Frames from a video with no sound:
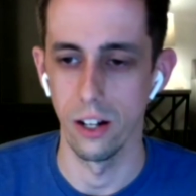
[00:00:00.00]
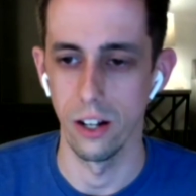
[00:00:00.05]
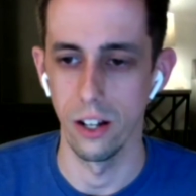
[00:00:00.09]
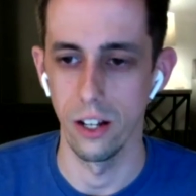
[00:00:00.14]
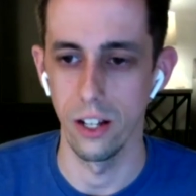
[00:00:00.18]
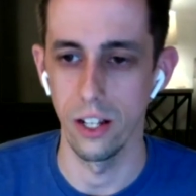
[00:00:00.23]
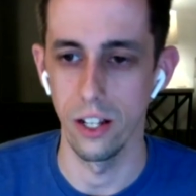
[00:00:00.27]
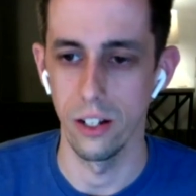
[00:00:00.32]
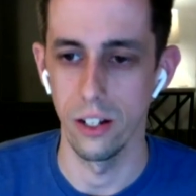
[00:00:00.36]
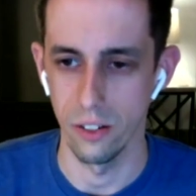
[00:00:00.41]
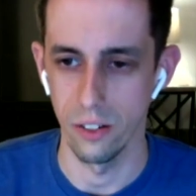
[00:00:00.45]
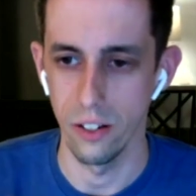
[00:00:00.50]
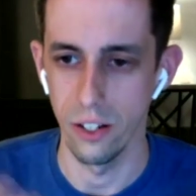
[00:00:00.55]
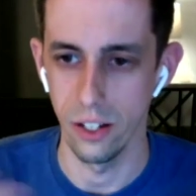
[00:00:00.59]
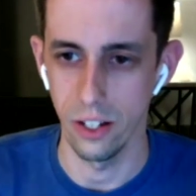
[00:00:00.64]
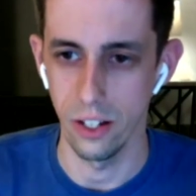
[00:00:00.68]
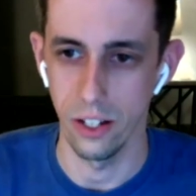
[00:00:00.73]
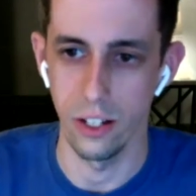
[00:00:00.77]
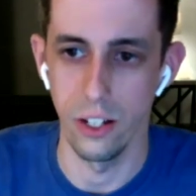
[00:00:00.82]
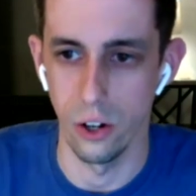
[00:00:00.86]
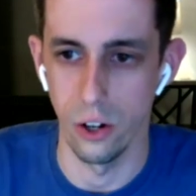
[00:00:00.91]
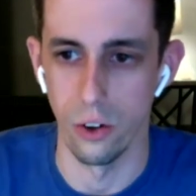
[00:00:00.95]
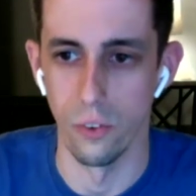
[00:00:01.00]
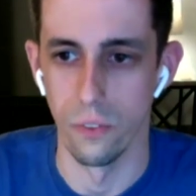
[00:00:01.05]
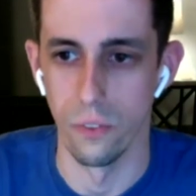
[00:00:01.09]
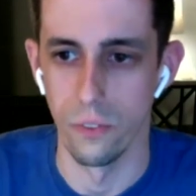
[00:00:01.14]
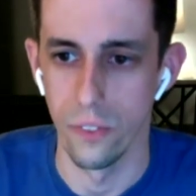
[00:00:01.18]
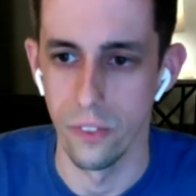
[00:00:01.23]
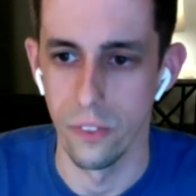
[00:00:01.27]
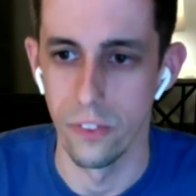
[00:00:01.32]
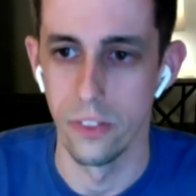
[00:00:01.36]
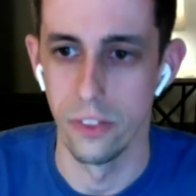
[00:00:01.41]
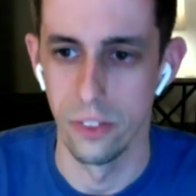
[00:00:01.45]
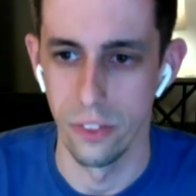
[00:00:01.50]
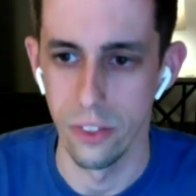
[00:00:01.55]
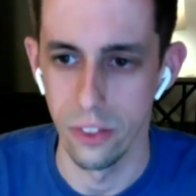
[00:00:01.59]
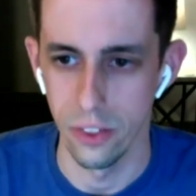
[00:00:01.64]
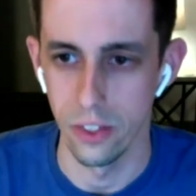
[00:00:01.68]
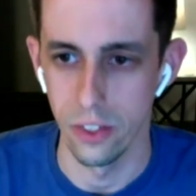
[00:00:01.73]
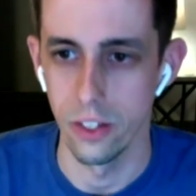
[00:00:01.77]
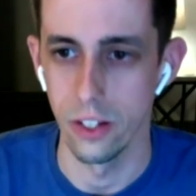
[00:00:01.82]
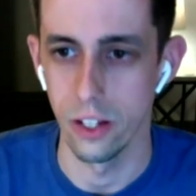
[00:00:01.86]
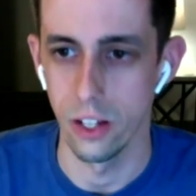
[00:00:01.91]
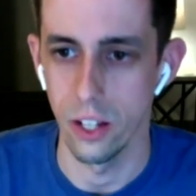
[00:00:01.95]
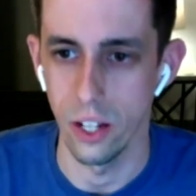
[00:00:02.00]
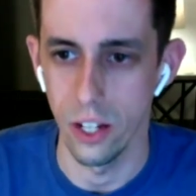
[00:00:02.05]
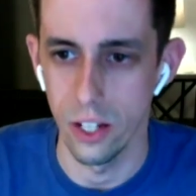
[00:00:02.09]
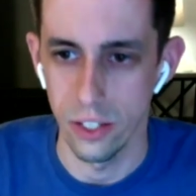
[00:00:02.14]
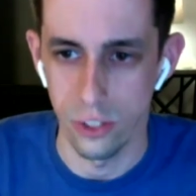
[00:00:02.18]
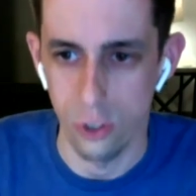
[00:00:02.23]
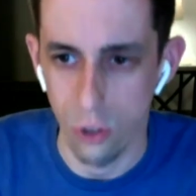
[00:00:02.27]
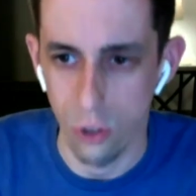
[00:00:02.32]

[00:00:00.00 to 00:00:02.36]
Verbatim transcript: it's organic. It's natural, right? It's like you said, if